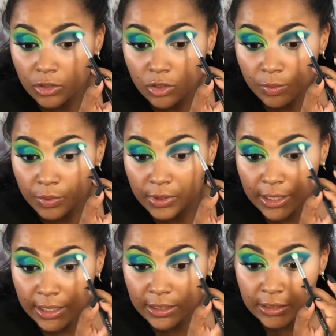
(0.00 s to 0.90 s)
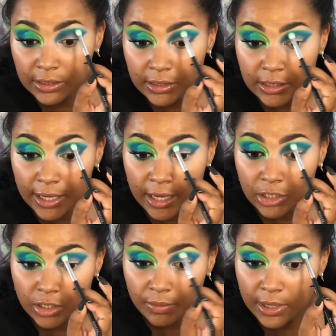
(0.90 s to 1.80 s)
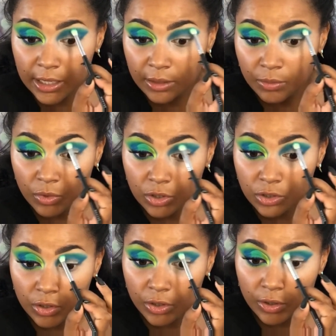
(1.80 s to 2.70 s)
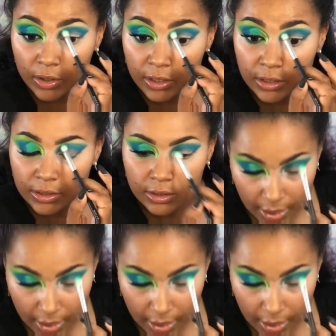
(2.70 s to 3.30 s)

to blend the edge and make it more turquoise.